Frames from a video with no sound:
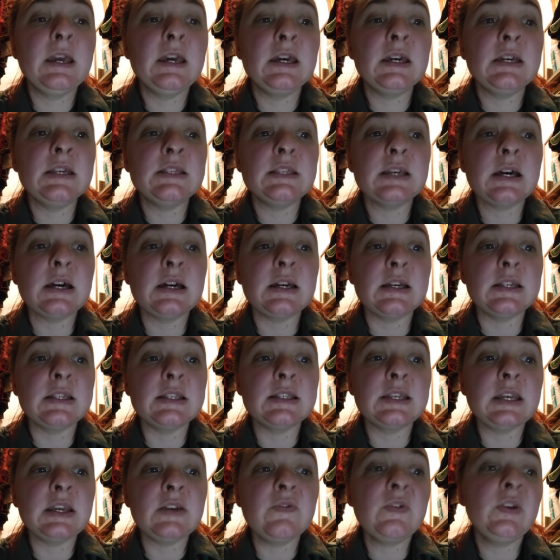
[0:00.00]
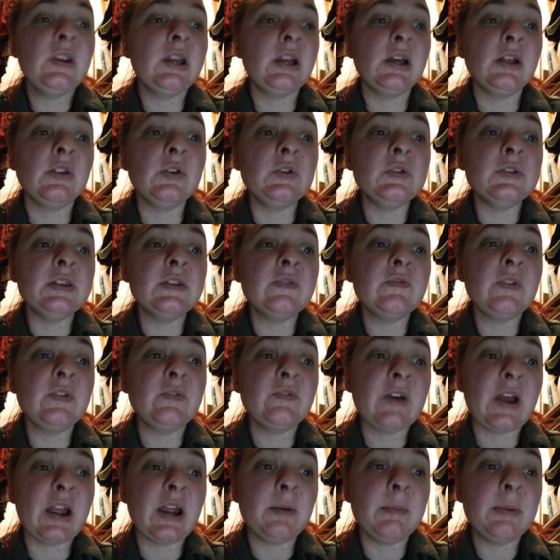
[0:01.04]
is a safe and inclusive
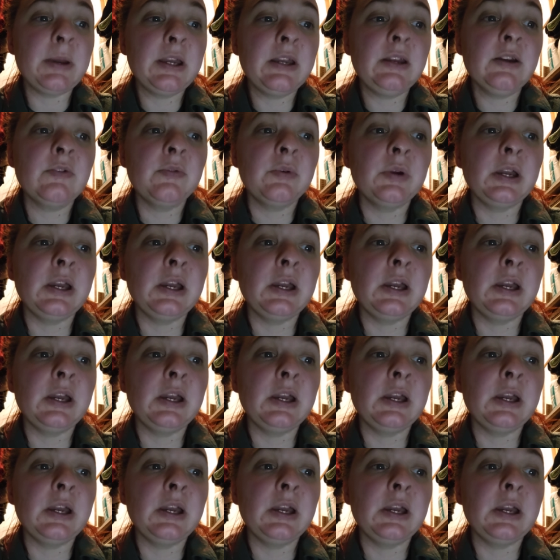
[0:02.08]
environment.